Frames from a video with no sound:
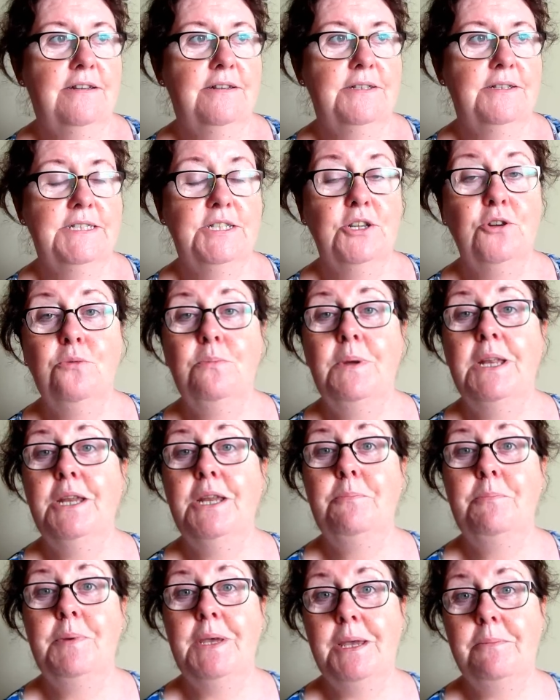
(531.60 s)
So many
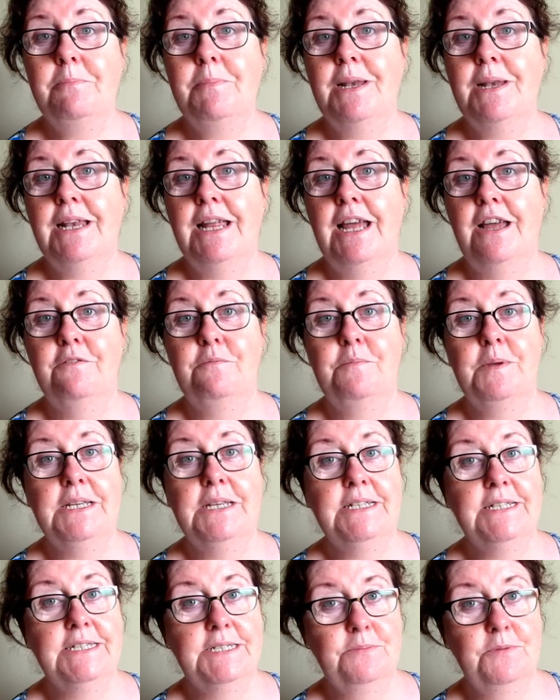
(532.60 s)
people have been
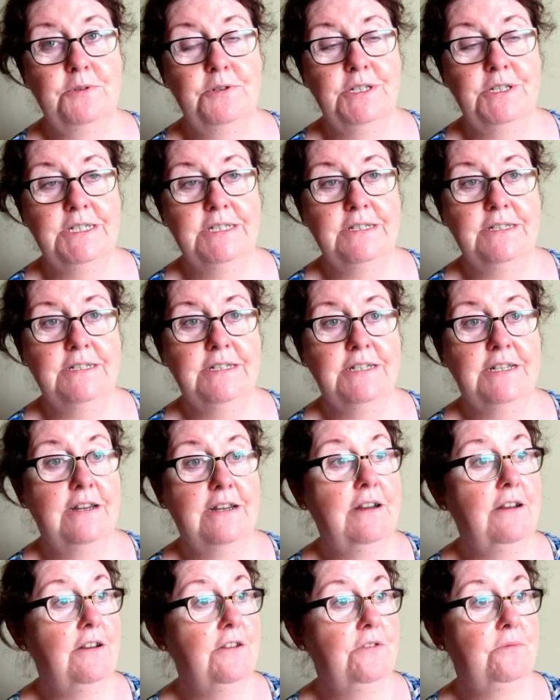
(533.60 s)
disappointed.
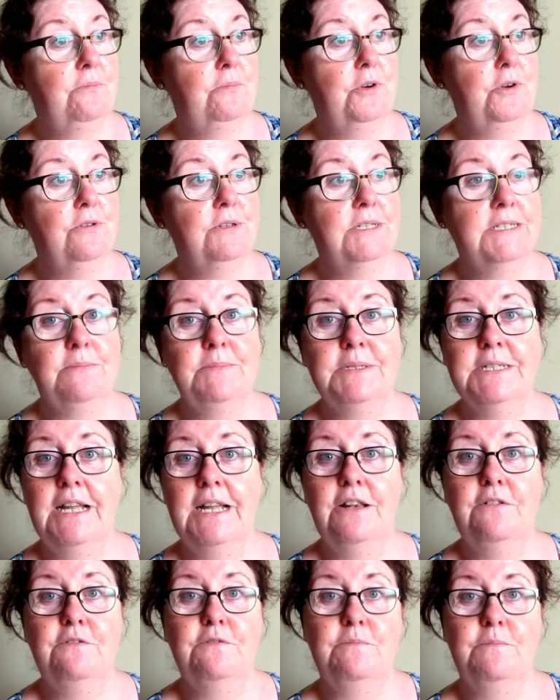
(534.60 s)
Garth Brooks
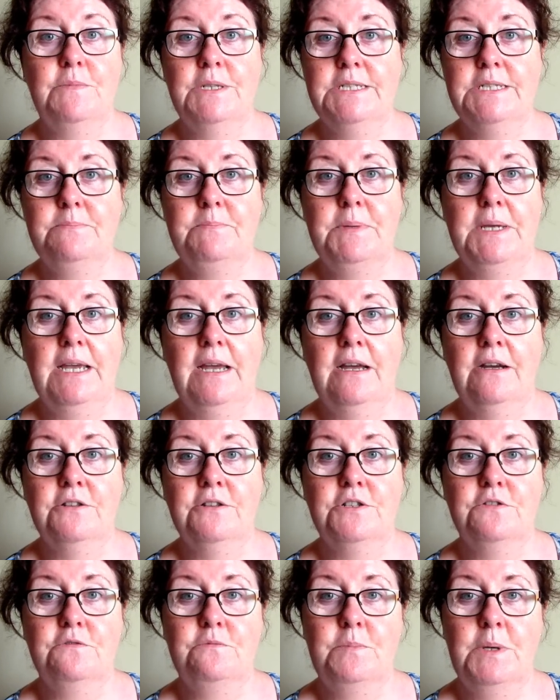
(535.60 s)
himself must be
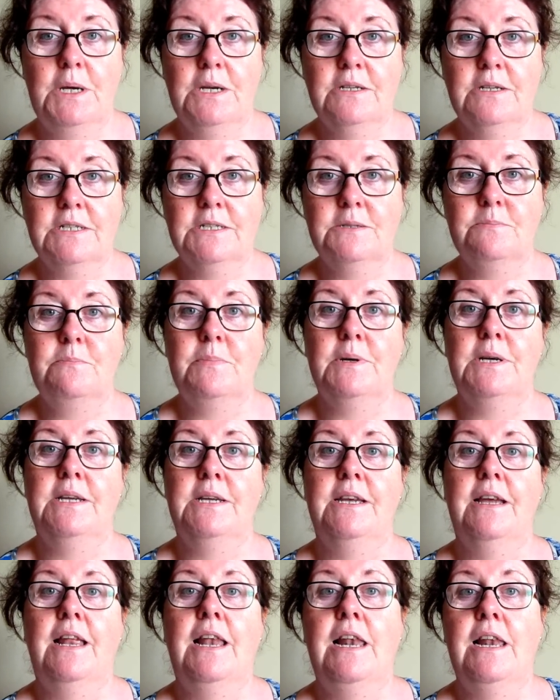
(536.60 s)
out of pocket
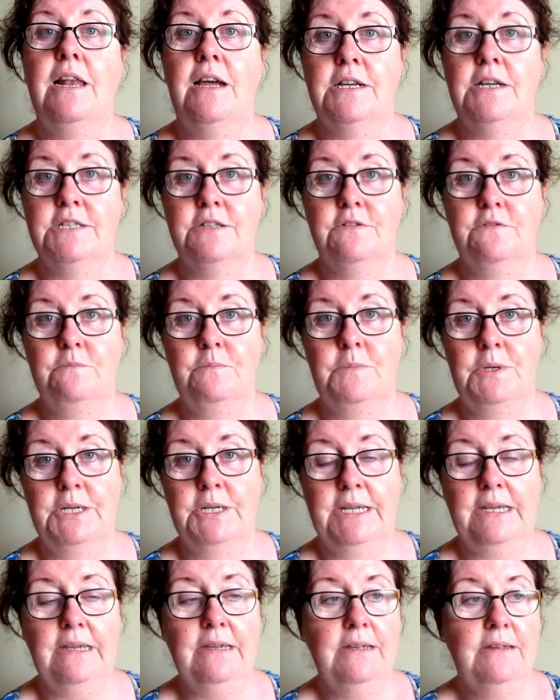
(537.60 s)
by a lot of
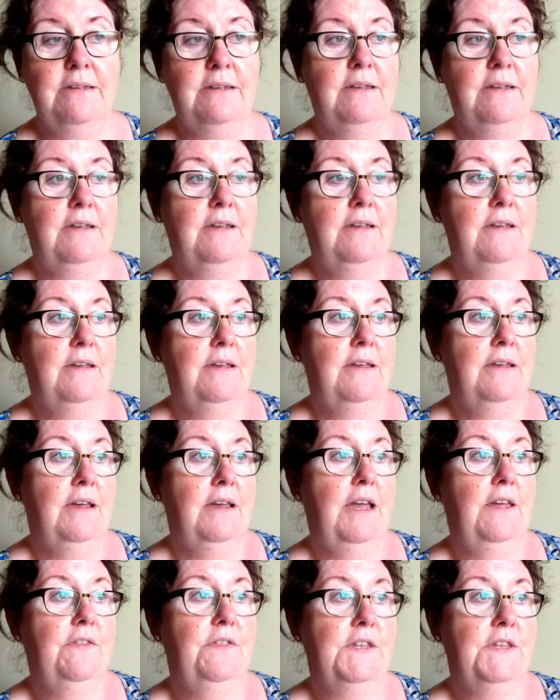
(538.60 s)
money
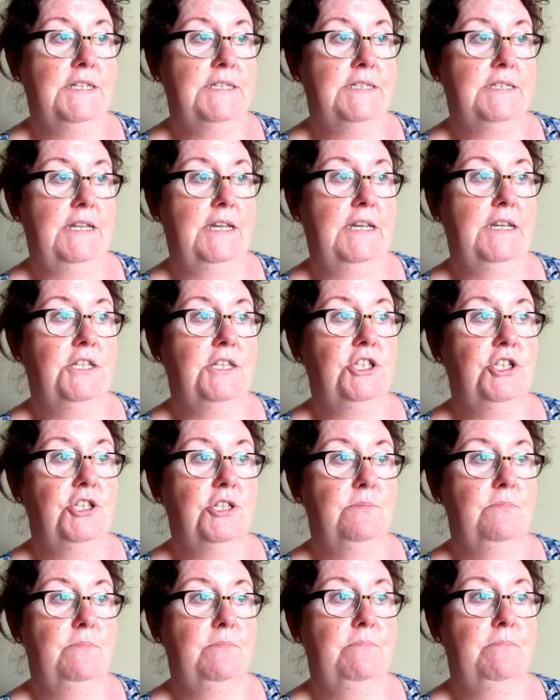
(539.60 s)
at this stage,
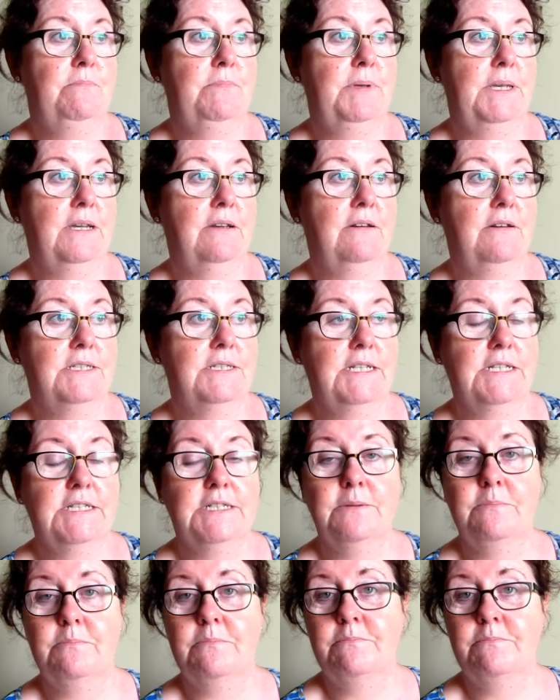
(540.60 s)
because